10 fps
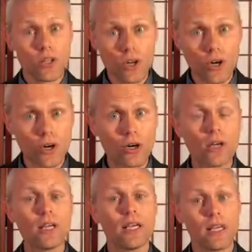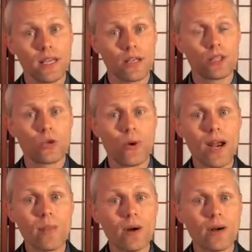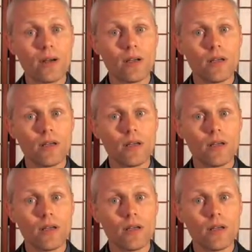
learn English grammar.